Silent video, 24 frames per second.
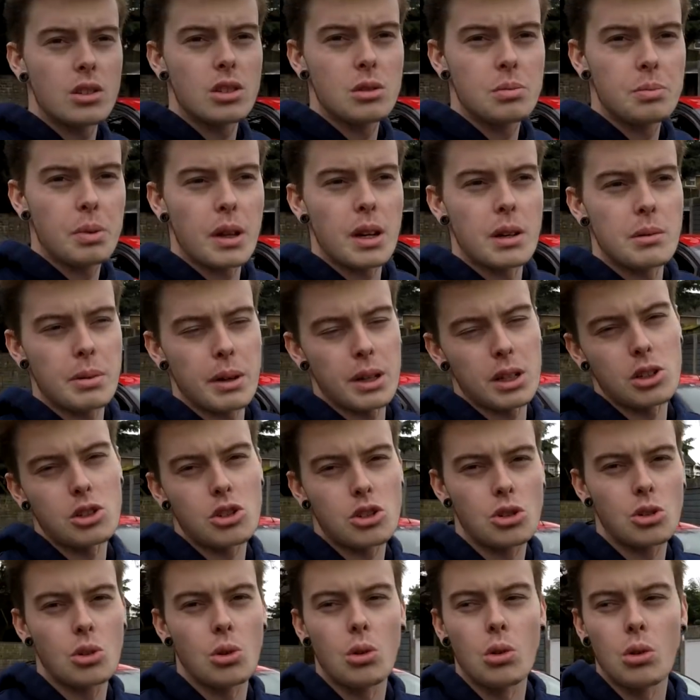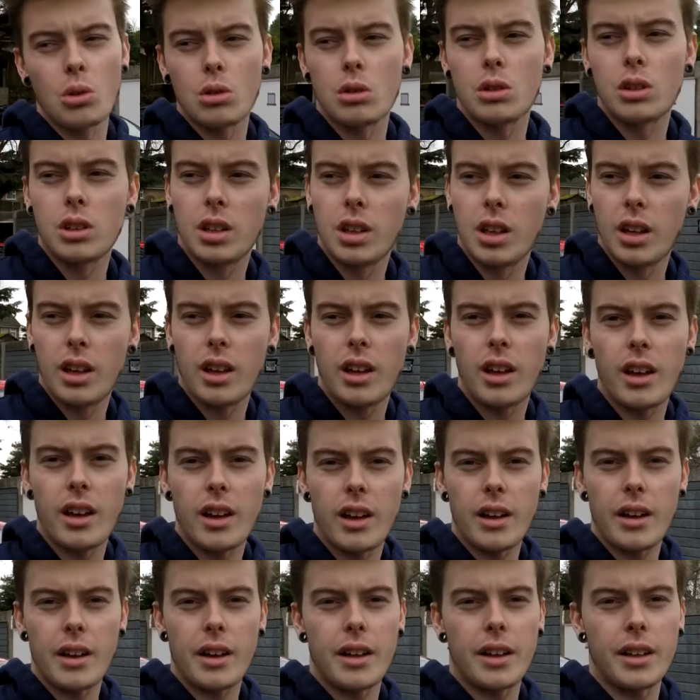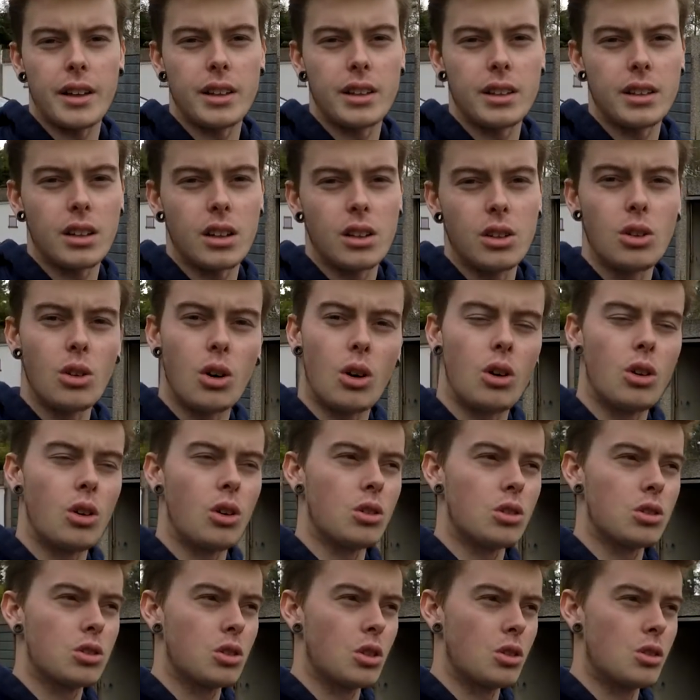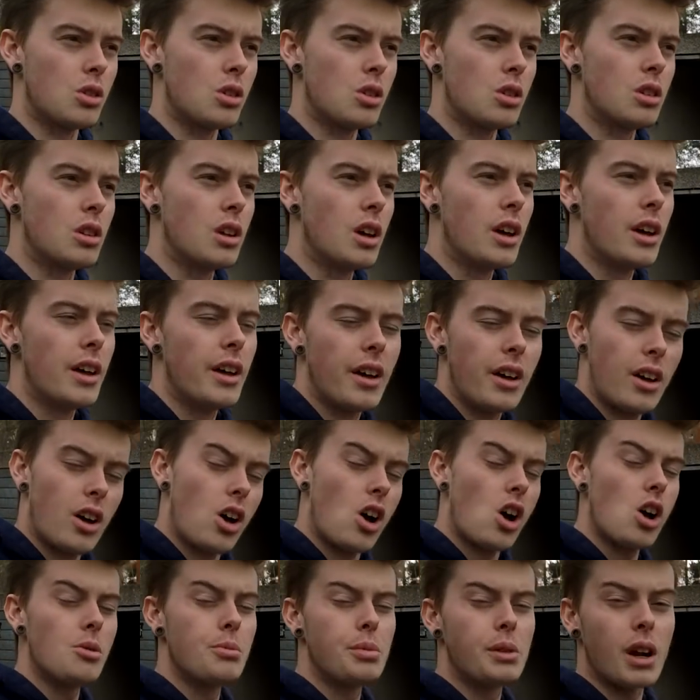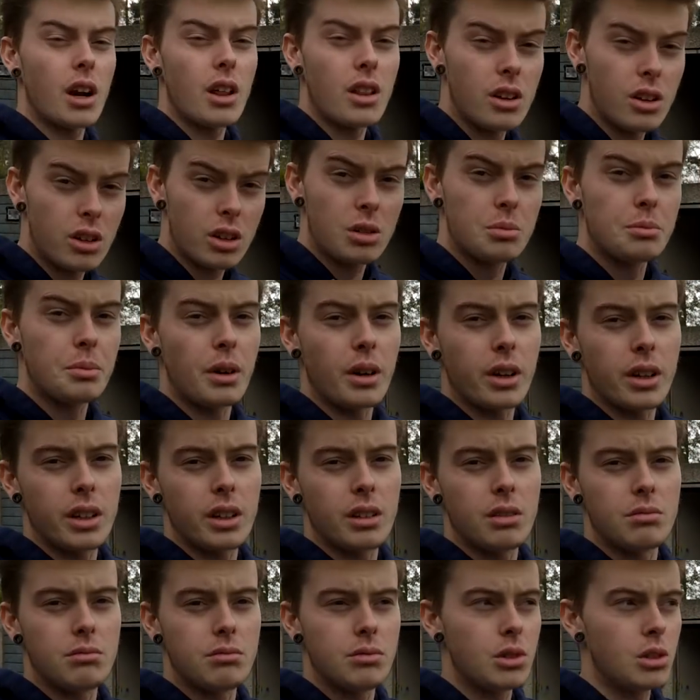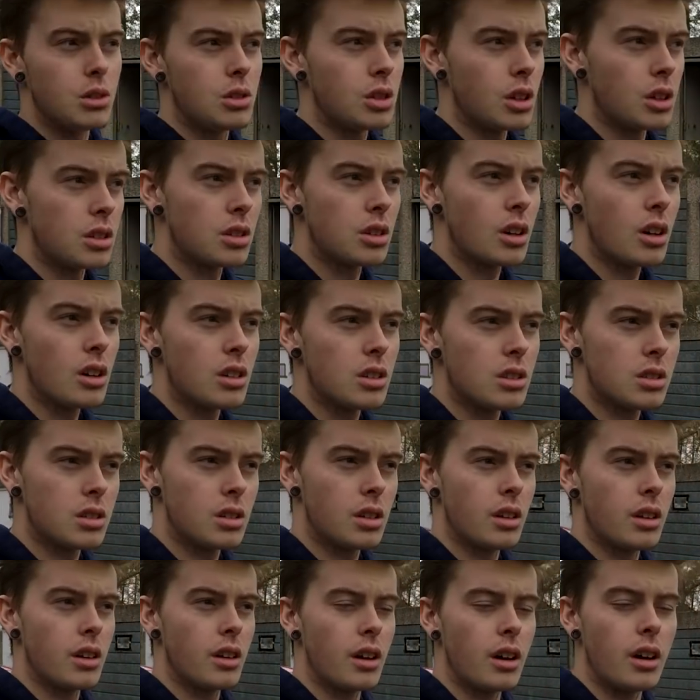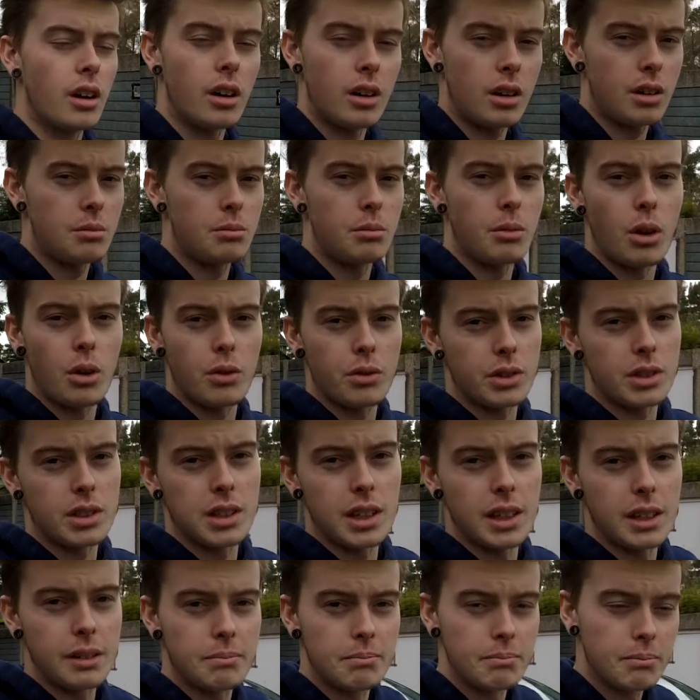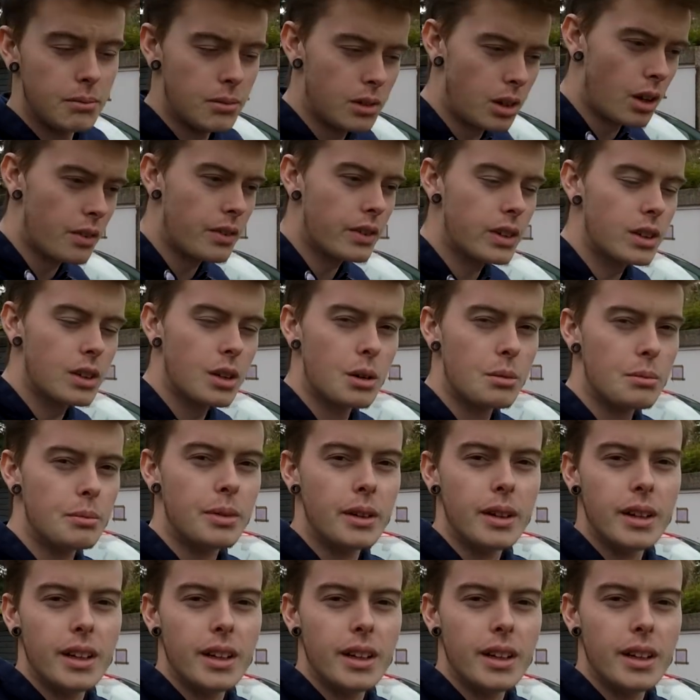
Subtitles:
has been a bit short and not a lot's gone on, hope you like the look of my new side skirts. I'm obviously loving them.